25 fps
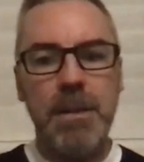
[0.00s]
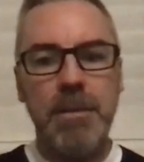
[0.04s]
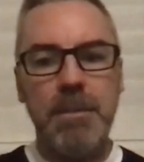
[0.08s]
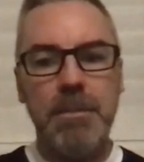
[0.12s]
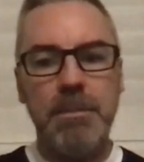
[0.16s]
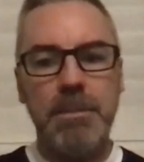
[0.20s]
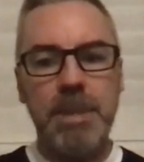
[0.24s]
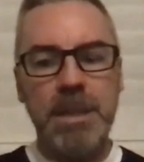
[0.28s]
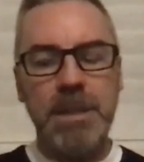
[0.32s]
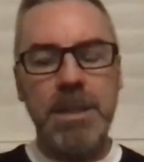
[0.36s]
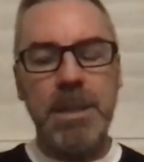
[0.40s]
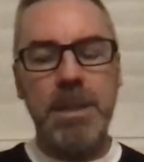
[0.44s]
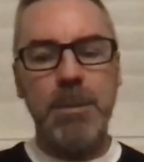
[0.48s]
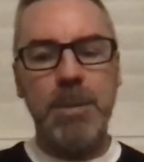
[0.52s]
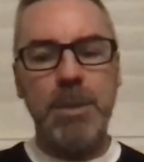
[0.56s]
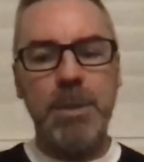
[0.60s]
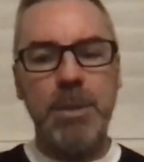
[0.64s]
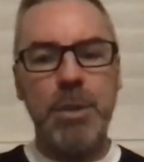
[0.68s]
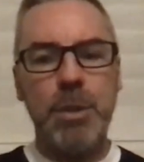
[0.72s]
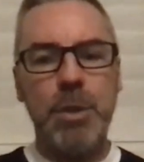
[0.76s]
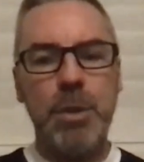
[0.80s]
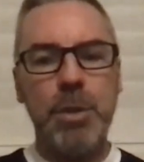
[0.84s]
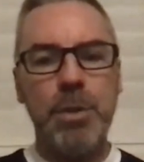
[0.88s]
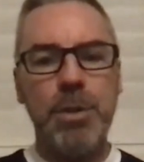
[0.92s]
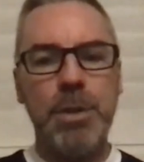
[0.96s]
meeting with
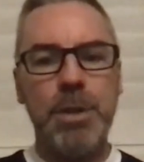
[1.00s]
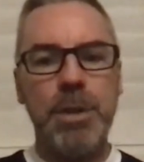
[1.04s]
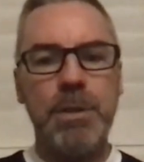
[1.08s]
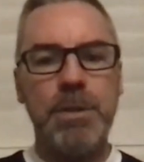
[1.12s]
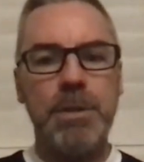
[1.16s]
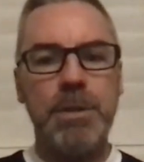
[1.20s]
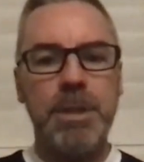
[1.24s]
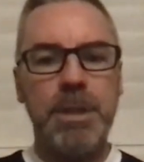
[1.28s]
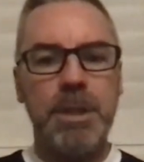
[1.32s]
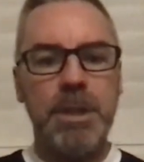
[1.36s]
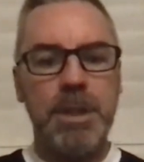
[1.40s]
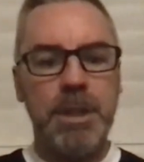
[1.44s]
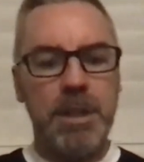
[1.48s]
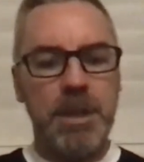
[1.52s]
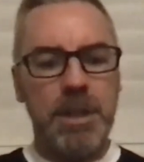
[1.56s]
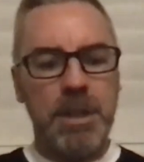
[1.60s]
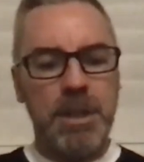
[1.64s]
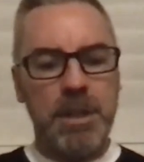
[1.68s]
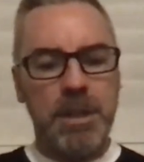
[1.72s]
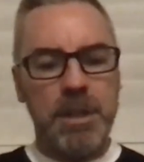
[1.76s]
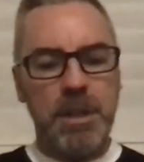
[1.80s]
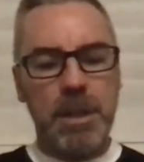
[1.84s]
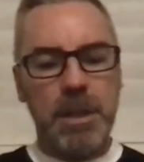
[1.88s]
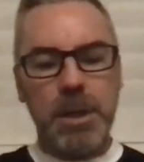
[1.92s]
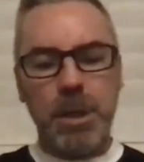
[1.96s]
you that
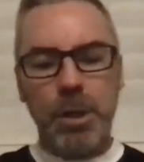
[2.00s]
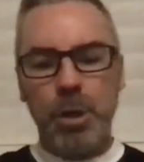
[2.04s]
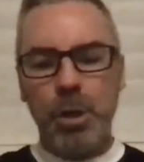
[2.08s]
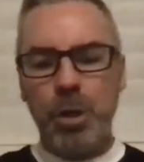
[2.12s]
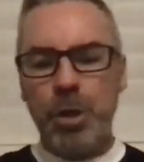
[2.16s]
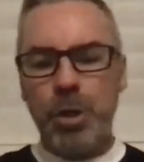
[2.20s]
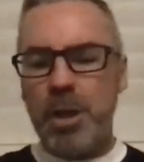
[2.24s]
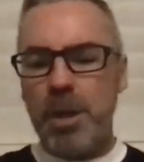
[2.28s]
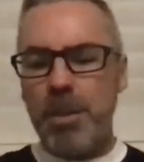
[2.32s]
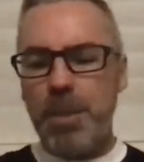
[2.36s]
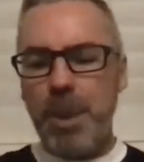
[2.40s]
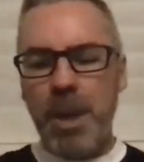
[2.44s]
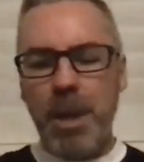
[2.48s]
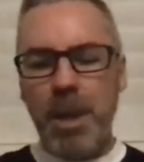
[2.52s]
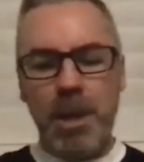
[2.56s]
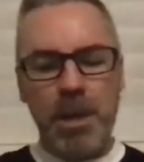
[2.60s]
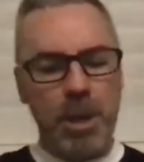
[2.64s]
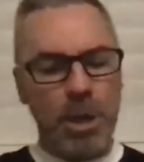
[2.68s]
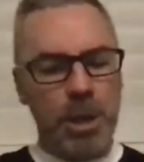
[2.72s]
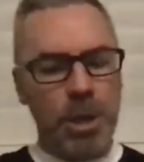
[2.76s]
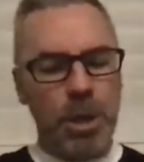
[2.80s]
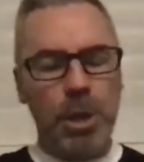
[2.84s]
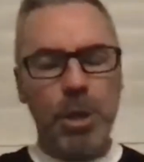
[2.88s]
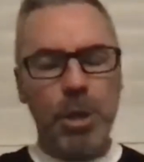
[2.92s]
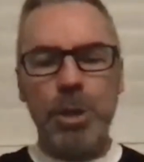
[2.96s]
you can look at
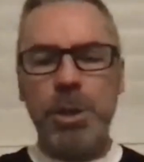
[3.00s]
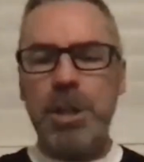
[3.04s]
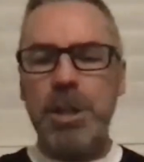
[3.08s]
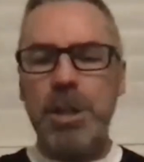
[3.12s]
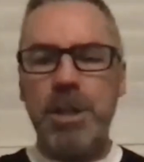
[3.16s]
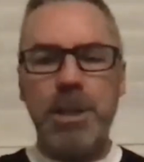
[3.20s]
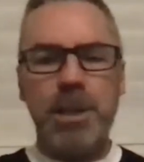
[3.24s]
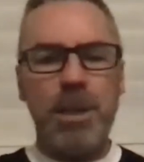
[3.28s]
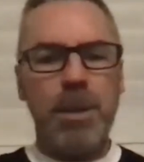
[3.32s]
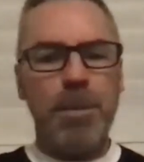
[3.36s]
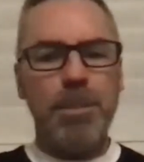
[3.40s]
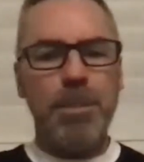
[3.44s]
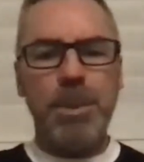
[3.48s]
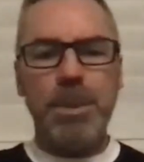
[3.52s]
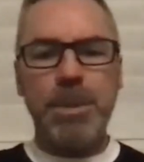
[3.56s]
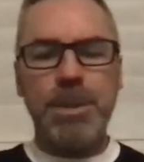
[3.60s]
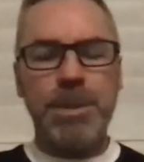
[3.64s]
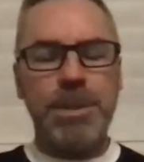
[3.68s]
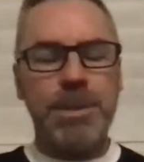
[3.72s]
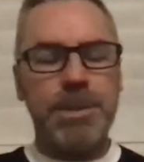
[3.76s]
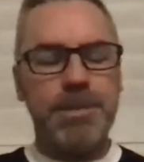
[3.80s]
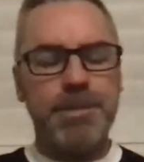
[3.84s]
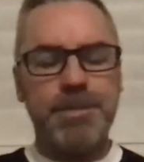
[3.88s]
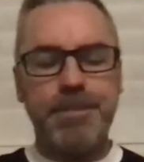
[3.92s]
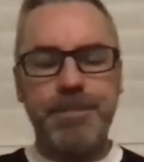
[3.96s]
the
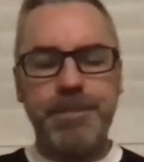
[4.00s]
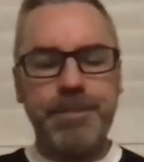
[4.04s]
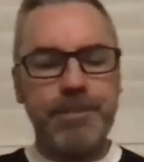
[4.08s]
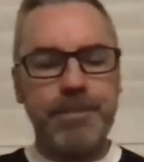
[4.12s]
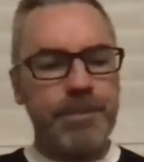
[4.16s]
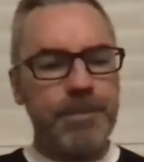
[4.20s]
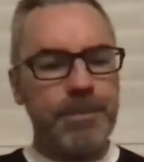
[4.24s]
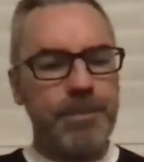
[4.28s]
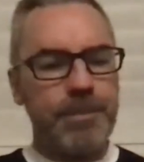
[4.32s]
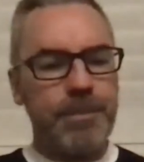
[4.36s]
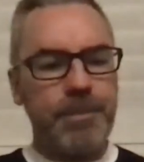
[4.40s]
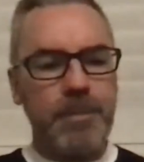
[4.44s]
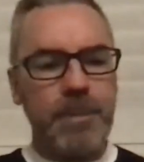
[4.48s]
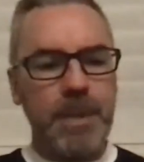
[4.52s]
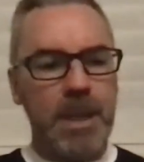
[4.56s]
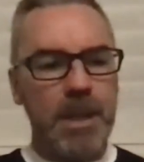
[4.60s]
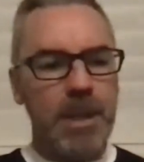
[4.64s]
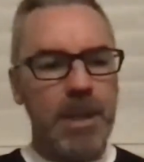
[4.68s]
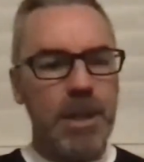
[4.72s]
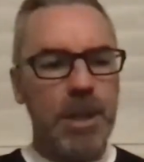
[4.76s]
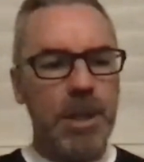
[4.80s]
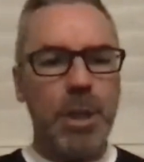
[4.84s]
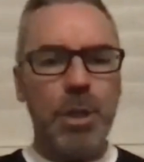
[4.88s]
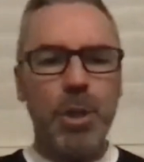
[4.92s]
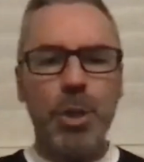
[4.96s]
numbers,
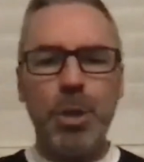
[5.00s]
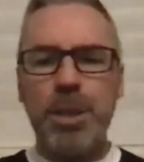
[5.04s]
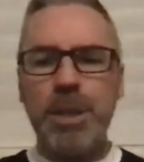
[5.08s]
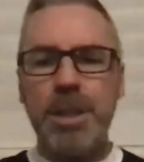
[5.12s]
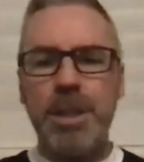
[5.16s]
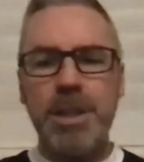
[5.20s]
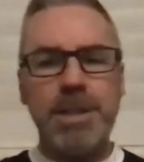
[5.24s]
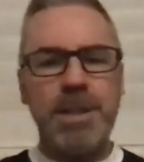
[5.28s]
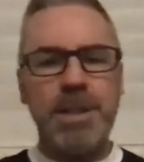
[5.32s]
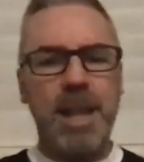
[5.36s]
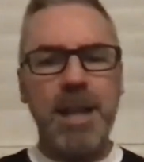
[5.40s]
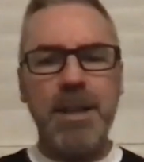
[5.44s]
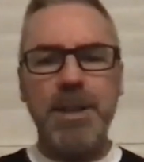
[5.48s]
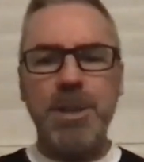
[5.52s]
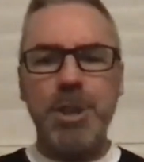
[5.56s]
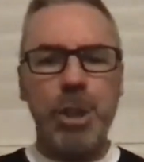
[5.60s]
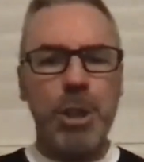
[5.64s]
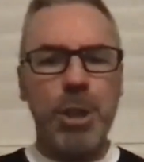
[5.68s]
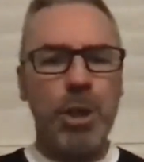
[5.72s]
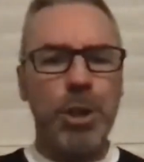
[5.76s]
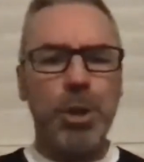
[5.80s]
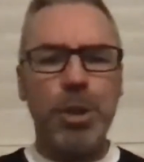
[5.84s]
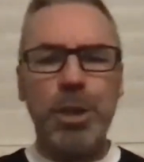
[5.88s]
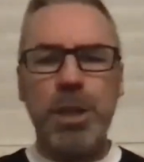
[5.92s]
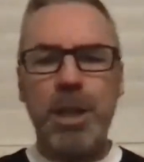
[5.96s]
you can look at the science, you
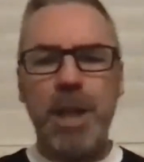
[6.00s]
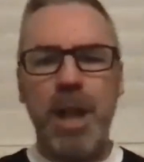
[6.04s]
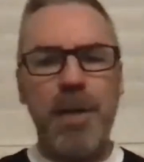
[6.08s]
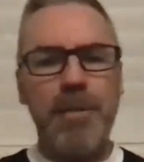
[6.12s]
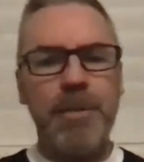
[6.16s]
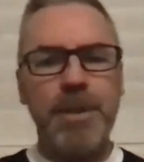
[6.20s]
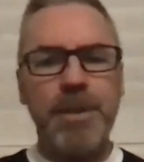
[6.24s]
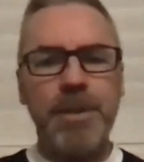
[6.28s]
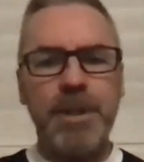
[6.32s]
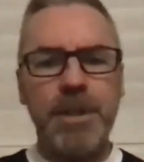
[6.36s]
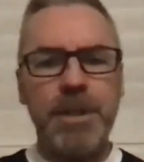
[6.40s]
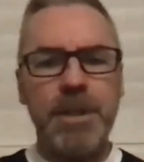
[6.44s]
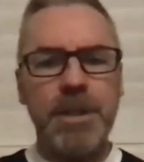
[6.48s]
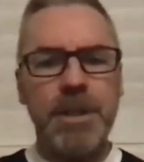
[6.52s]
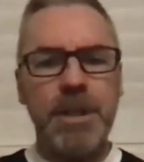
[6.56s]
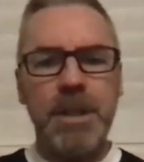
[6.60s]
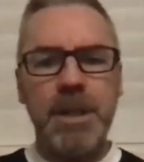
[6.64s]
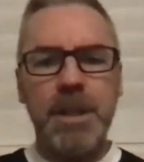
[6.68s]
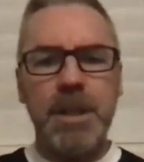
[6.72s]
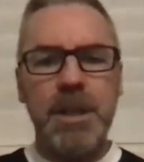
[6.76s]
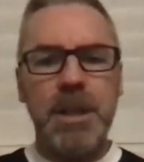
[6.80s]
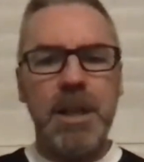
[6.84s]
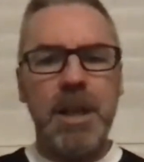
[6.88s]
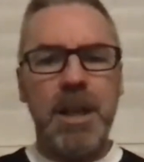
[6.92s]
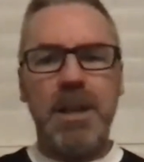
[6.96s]
can look at everything.
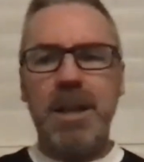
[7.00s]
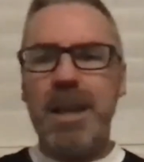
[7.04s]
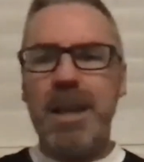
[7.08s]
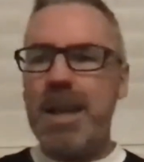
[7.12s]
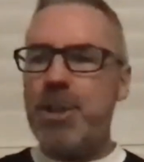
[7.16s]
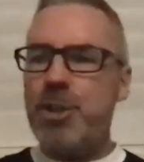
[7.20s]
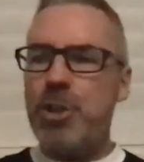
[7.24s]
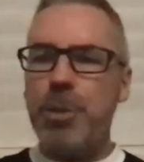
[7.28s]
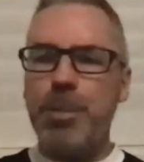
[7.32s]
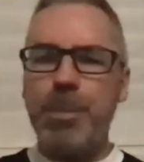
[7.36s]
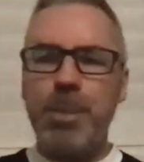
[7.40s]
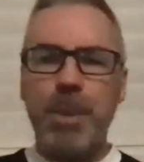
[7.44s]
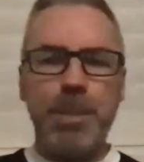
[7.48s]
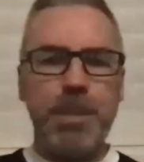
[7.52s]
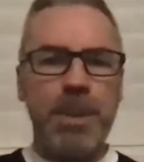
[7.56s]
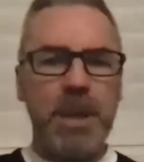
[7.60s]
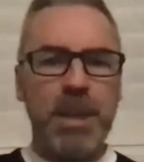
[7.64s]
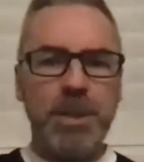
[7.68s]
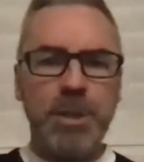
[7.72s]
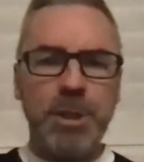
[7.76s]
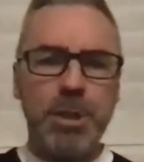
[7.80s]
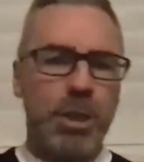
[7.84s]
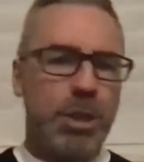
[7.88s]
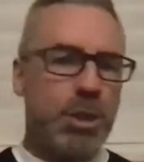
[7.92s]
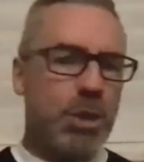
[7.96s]
Unless you're
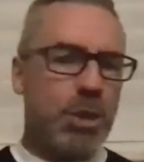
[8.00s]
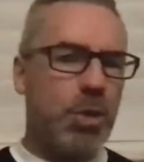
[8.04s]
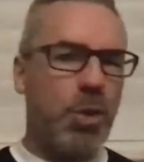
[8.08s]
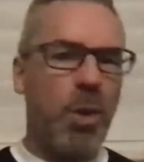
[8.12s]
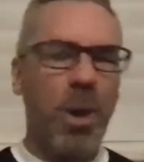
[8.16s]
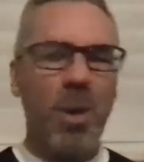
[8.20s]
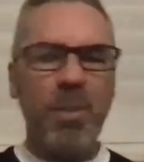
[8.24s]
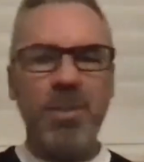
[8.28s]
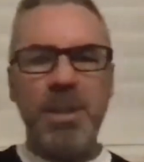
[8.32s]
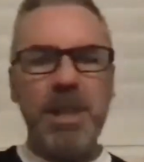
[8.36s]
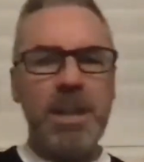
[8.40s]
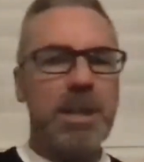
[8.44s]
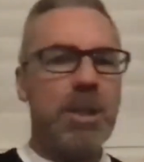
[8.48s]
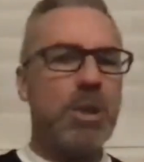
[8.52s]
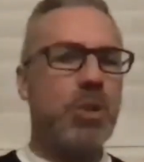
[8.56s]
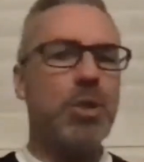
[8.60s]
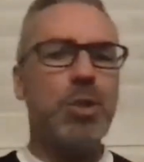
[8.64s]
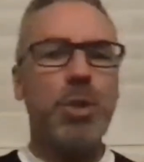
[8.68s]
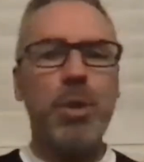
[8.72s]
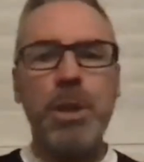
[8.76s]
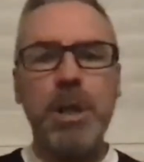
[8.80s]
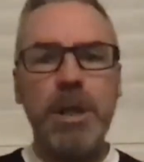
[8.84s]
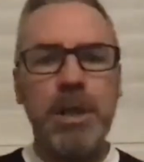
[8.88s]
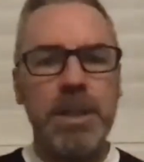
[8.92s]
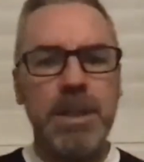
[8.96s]
prepared to just go out there and
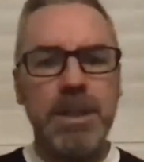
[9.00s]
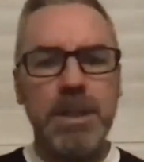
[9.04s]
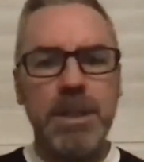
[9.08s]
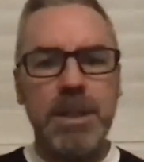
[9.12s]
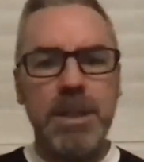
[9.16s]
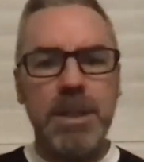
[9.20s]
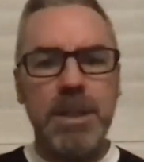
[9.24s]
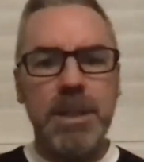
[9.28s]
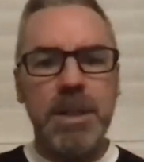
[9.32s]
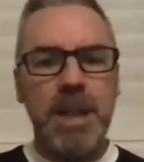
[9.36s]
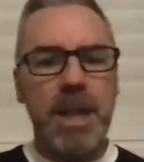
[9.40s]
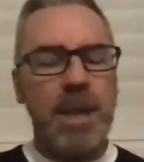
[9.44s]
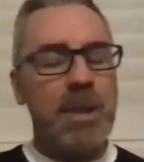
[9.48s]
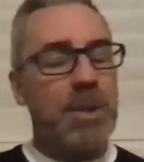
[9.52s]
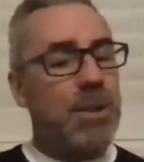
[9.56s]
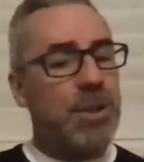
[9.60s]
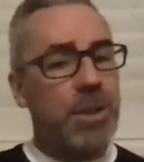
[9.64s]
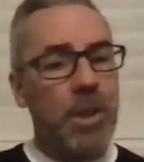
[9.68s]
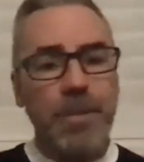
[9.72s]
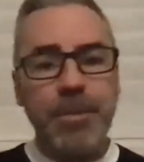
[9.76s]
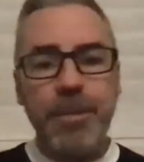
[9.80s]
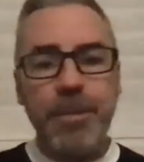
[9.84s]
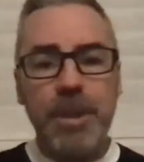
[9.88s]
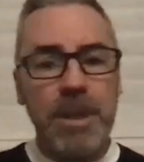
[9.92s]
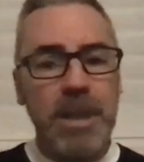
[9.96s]
do it and
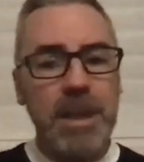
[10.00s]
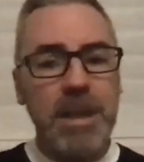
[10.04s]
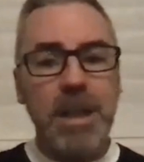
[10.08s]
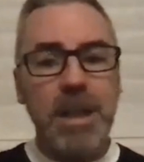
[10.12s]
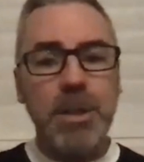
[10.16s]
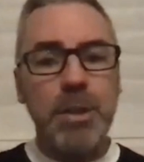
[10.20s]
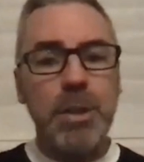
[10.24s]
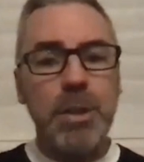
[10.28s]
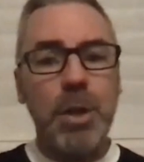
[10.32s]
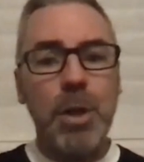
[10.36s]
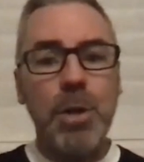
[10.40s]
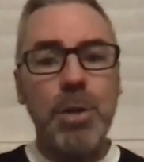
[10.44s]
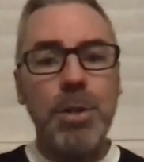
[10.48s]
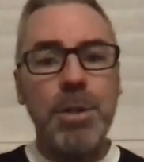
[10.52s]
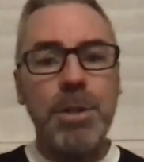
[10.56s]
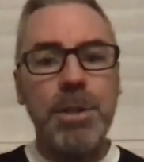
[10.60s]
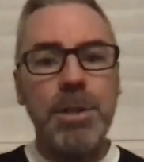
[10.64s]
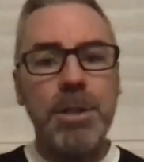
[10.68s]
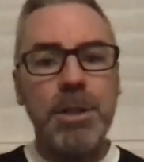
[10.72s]
suffer like a dog,